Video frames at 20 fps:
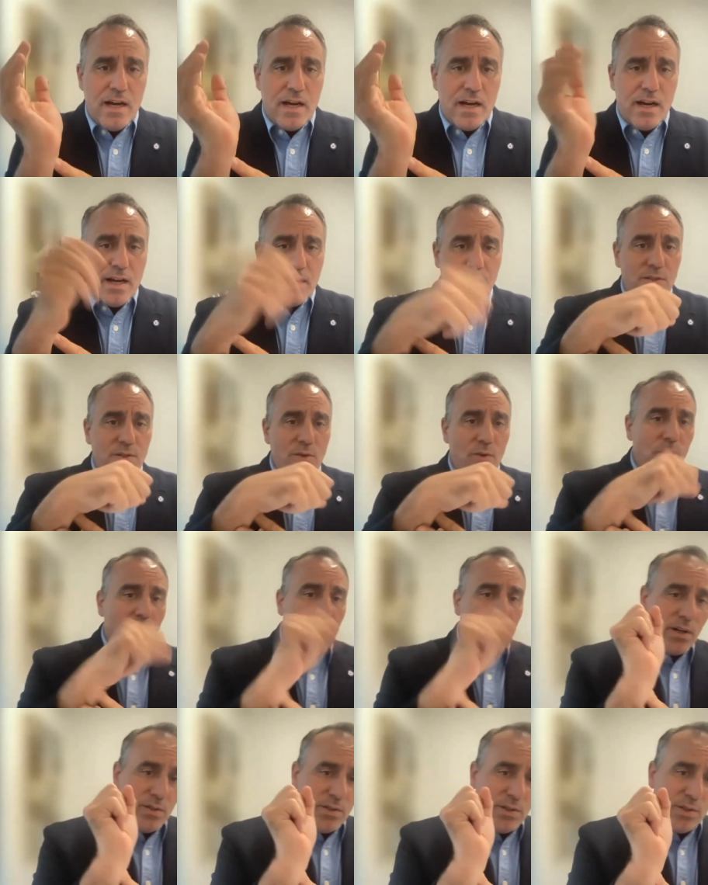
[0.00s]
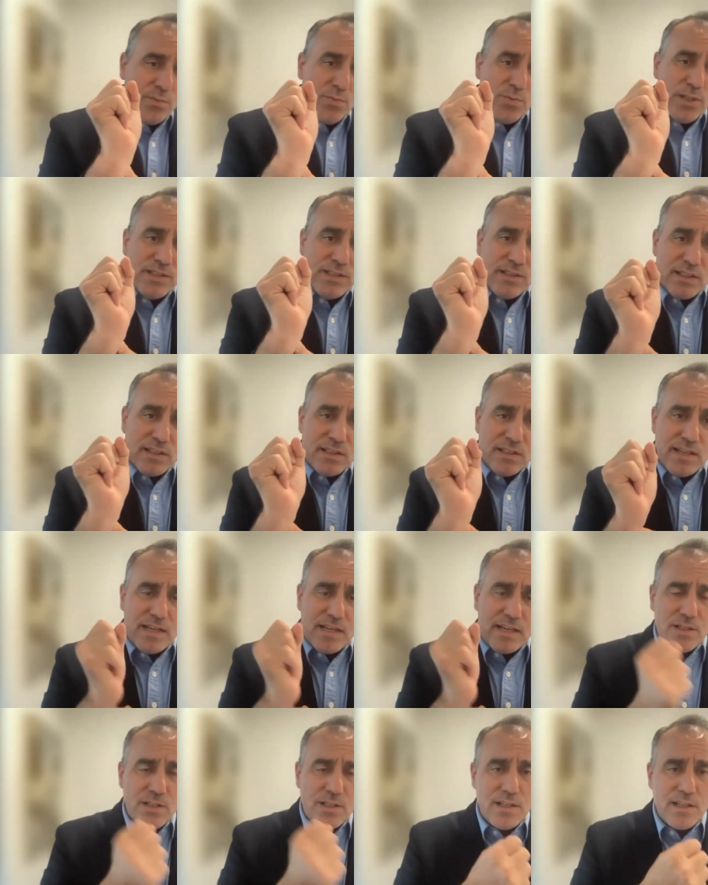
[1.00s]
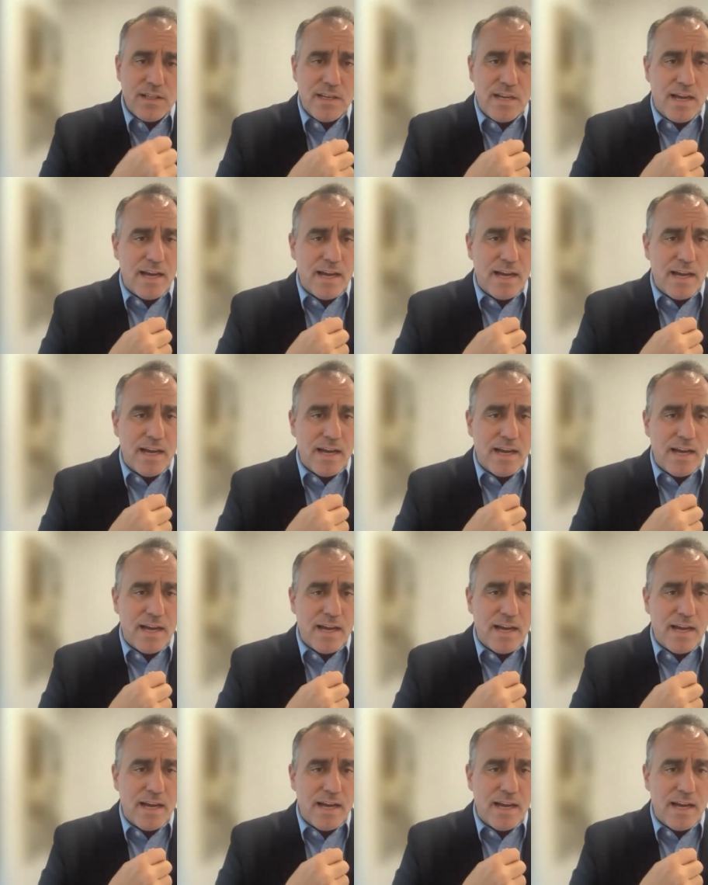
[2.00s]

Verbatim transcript: I could no longer do wrist extension.